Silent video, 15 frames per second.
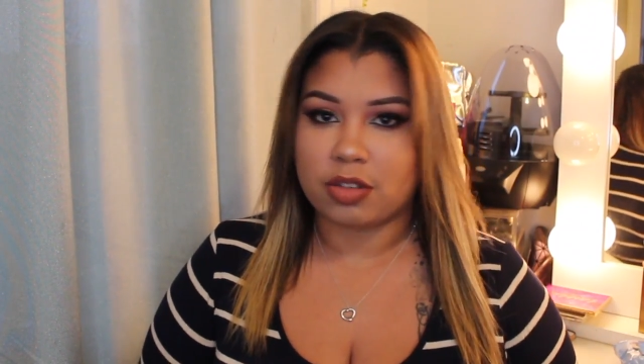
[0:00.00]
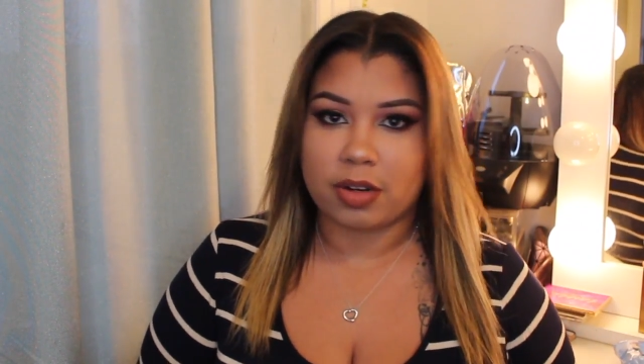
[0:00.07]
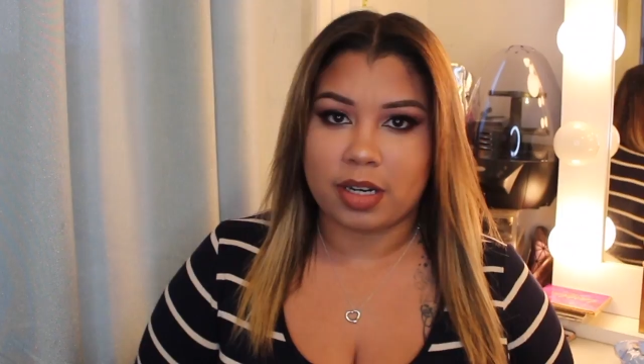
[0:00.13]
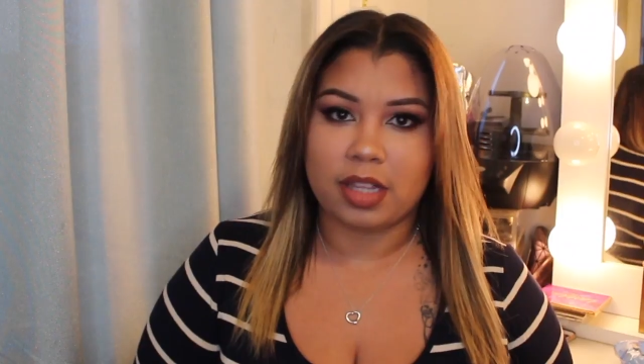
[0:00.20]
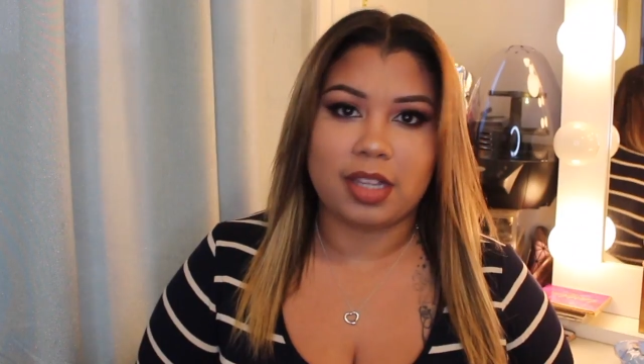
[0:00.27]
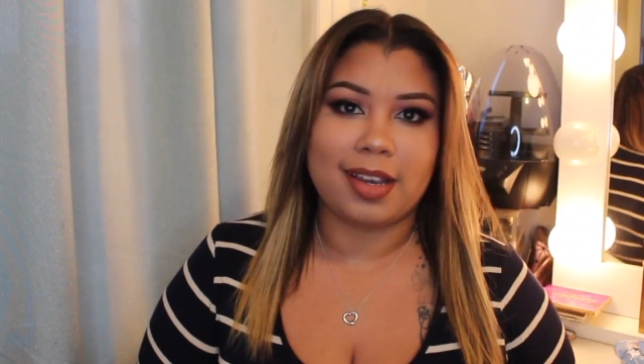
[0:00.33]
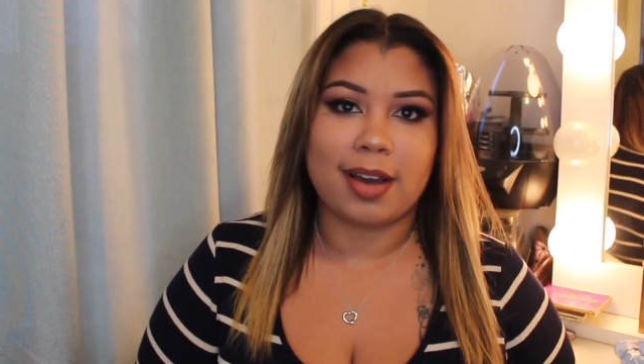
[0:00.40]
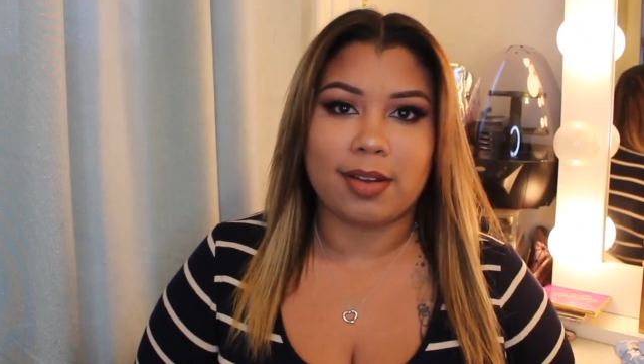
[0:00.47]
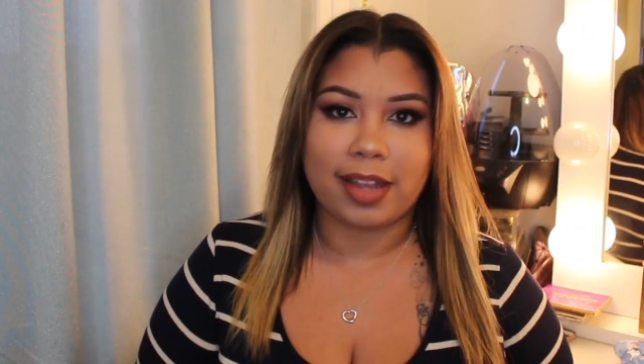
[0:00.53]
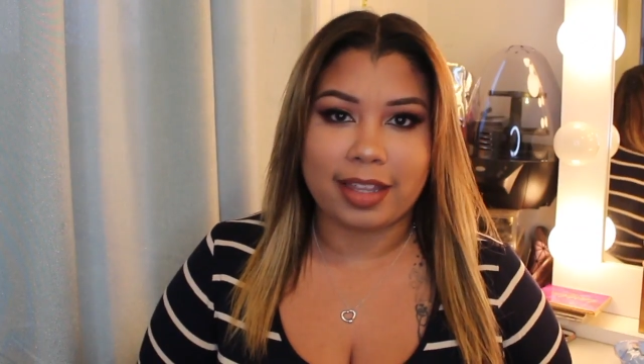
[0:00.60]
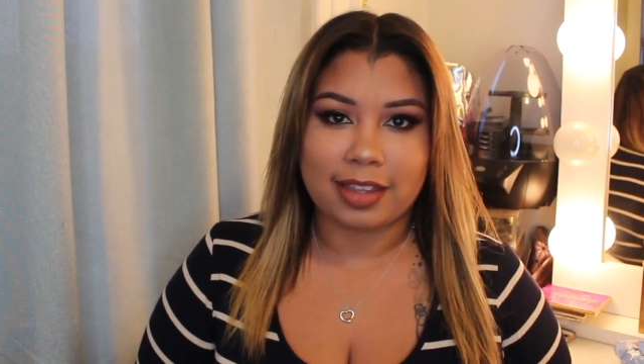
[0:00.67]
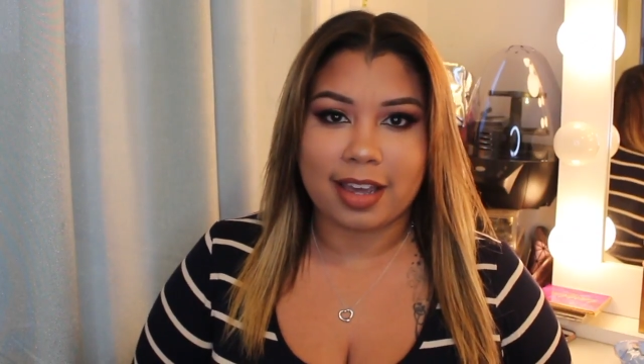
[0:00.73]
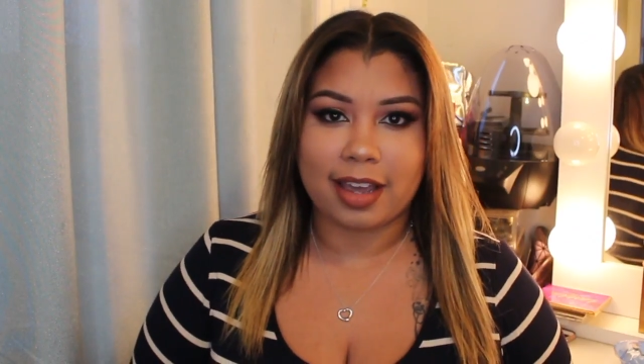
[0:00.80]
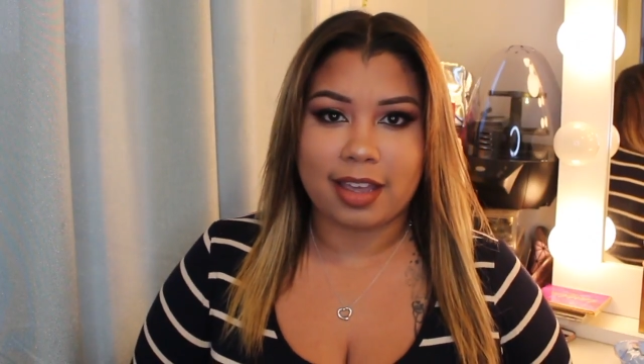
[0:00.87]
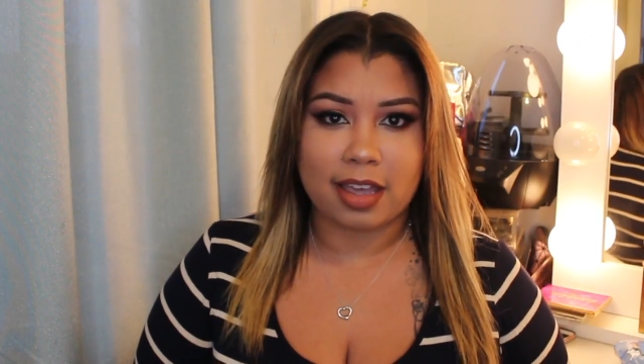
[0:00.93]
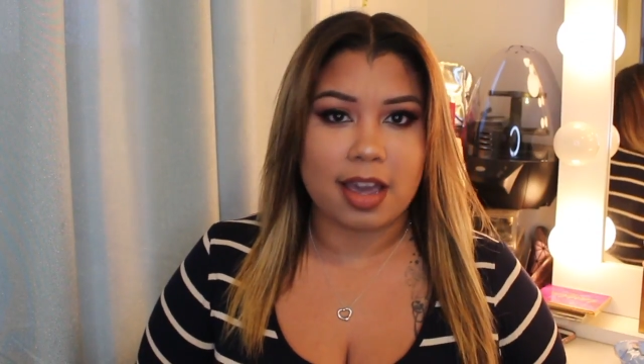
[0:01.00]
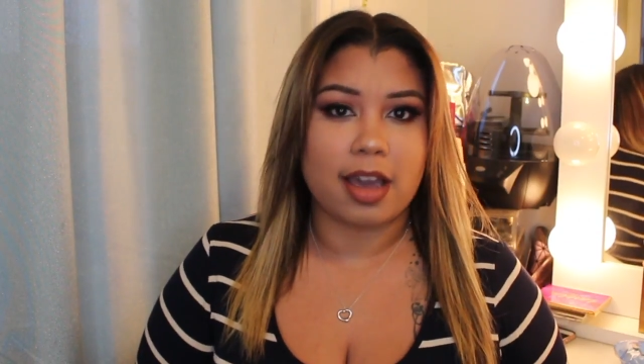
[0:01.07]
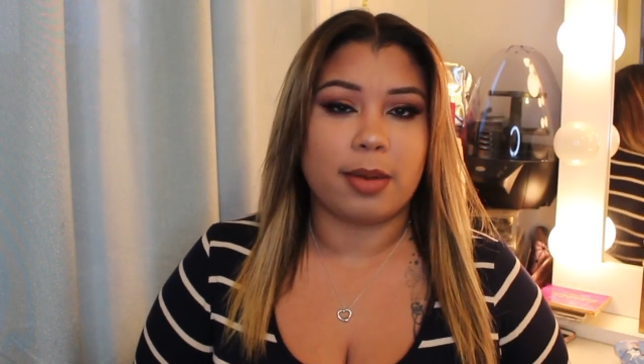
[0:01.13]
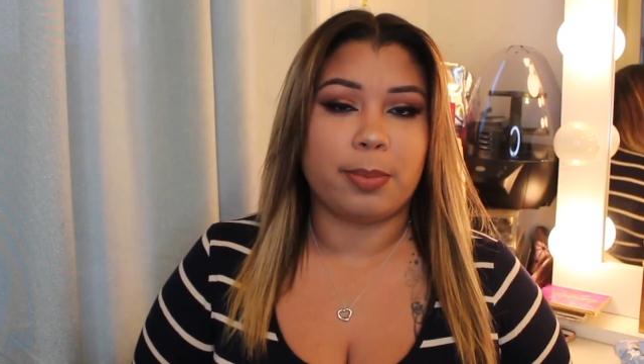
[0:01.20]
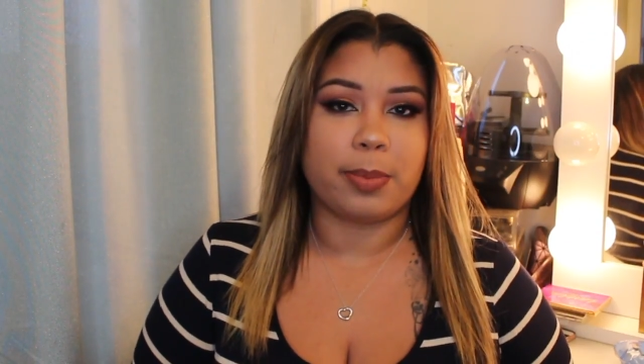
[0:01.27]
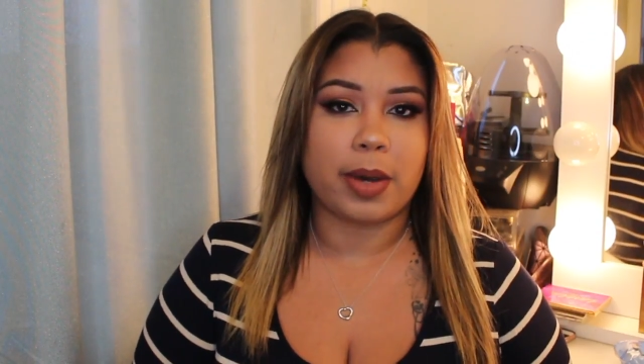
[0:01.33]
or anything out like that yet,